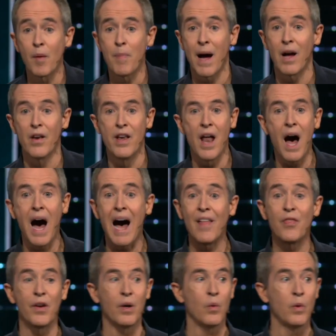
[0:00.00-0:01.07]
about not,
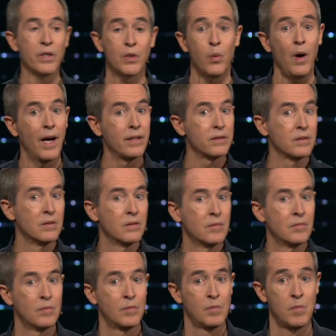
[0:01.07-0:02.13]
there was what?
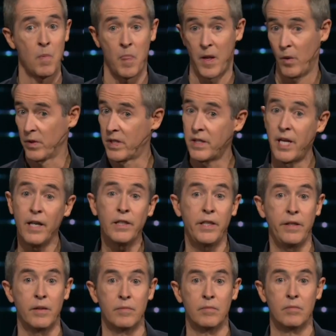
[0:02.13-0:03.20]
There was a
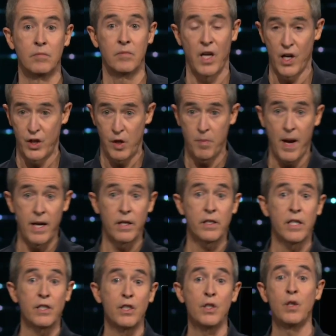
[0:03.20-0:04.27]
tension. And she paid
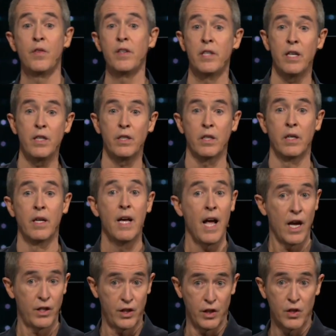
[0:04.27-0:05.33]
attention to the tension.
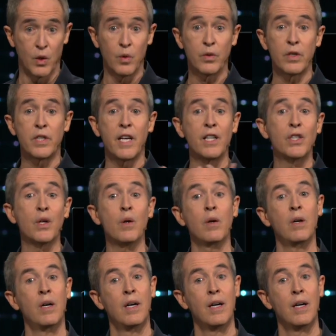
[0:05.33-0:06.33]
And she told her teacher